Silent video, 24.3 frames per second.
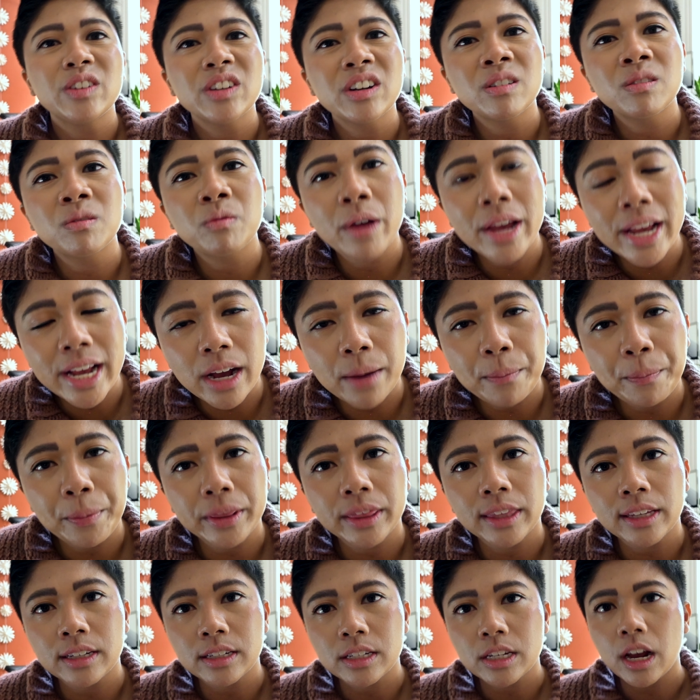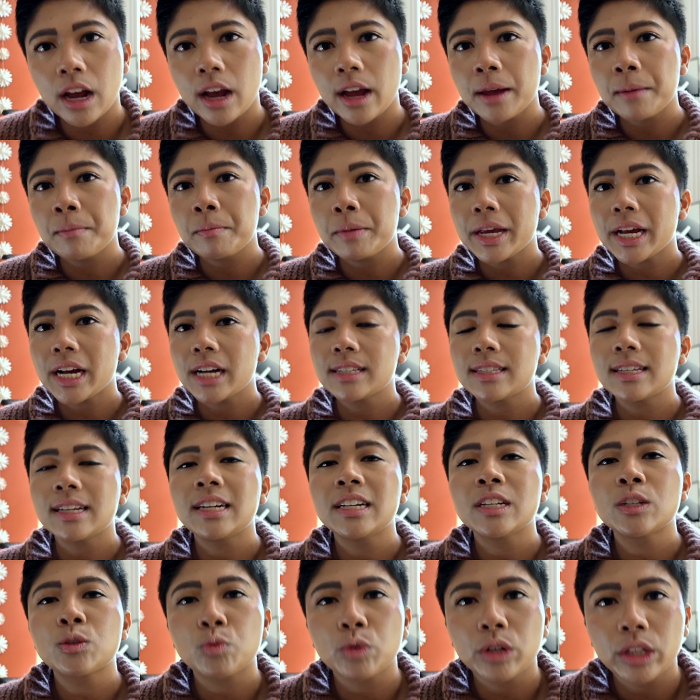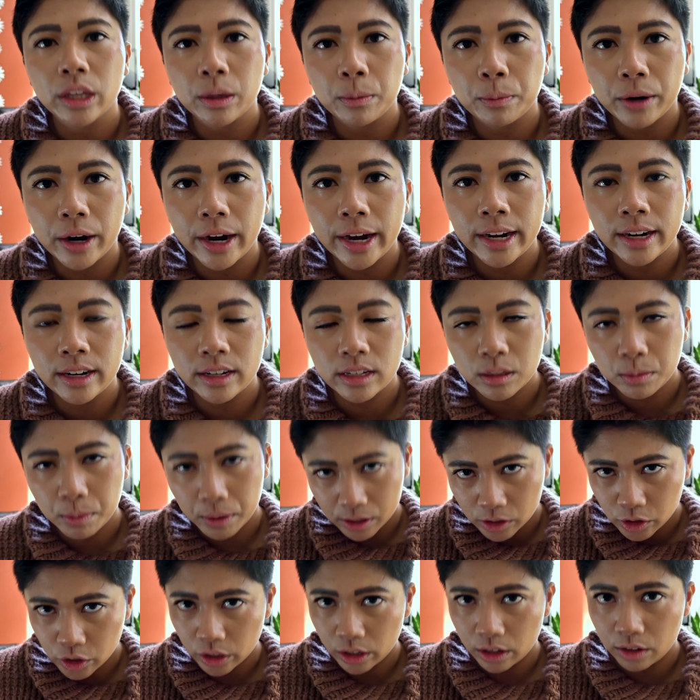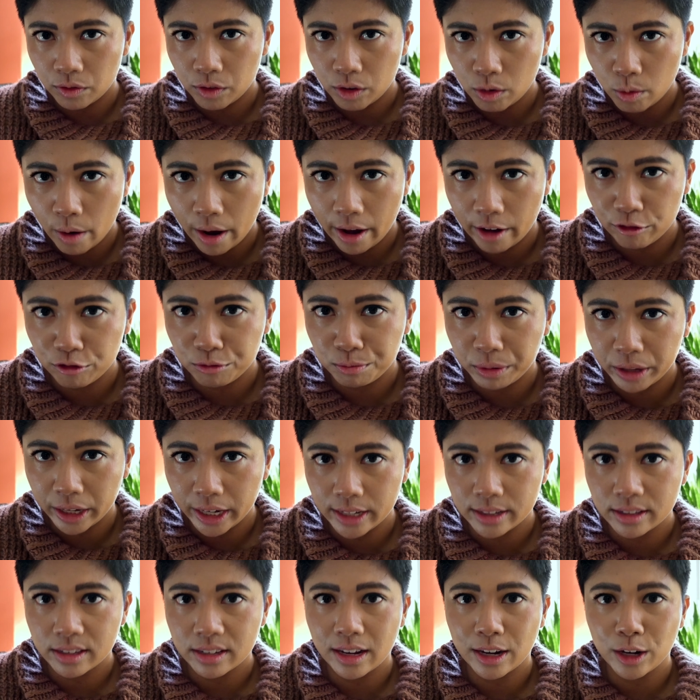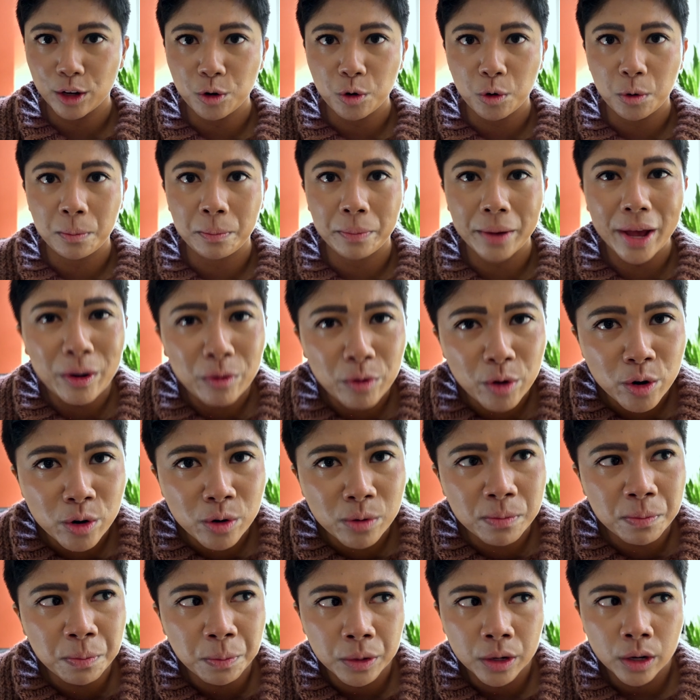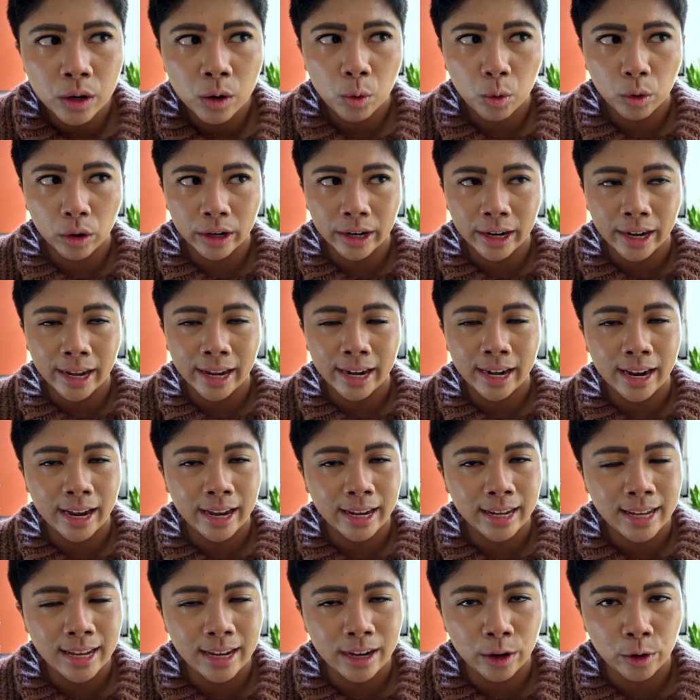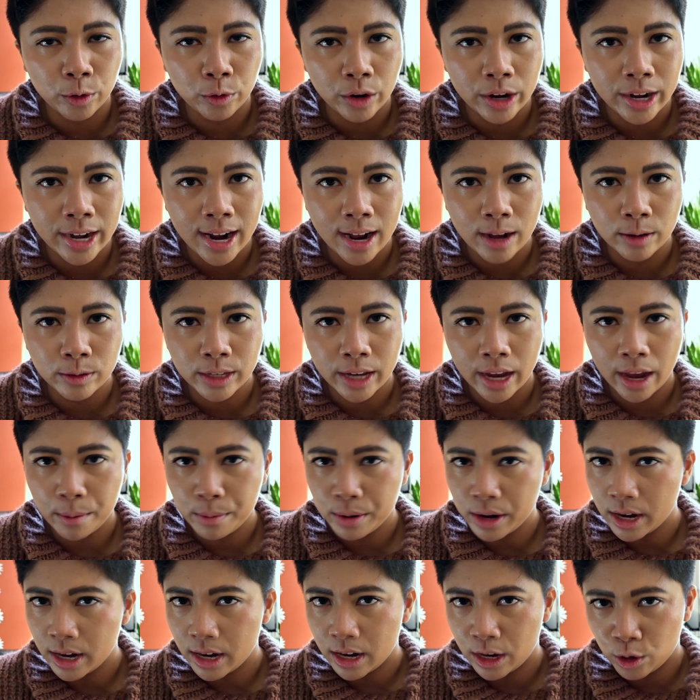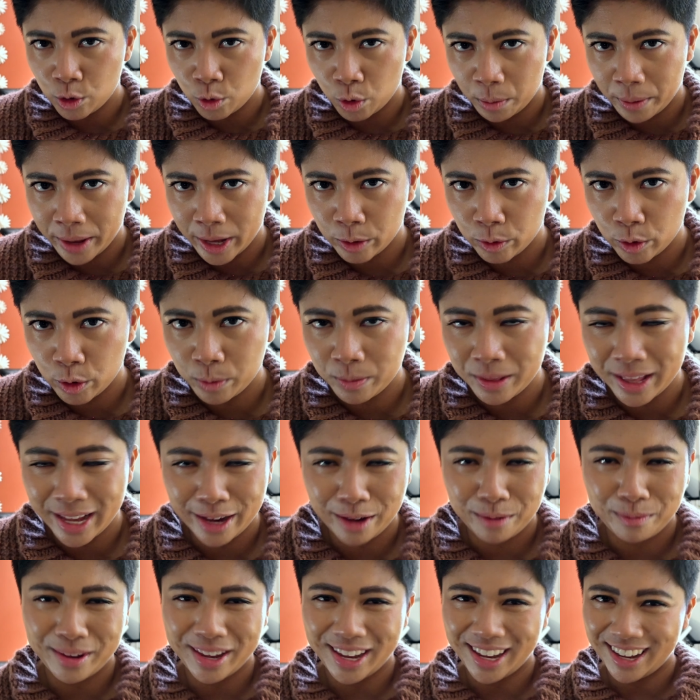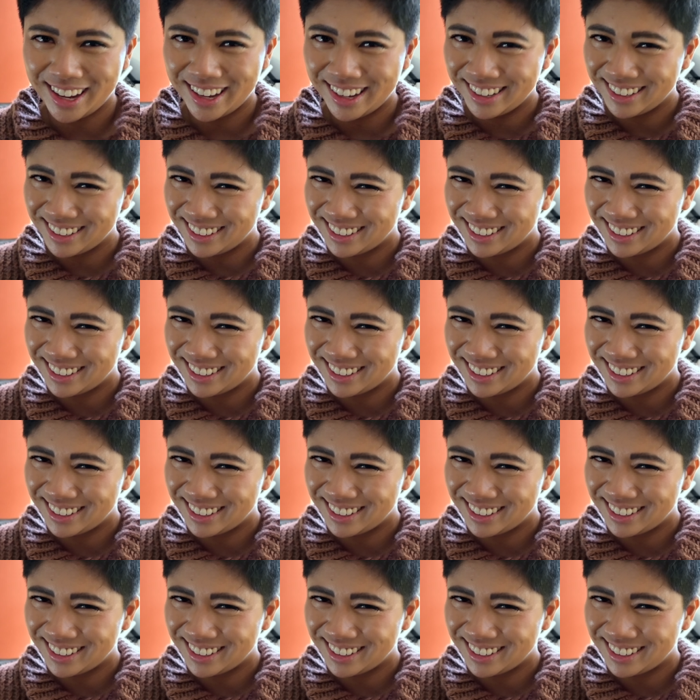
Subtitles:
don't wake up at that time, because it is really bright, especially if you have plants in your bedroom or an IKEA greenhouse cabinet in your bedroom like me.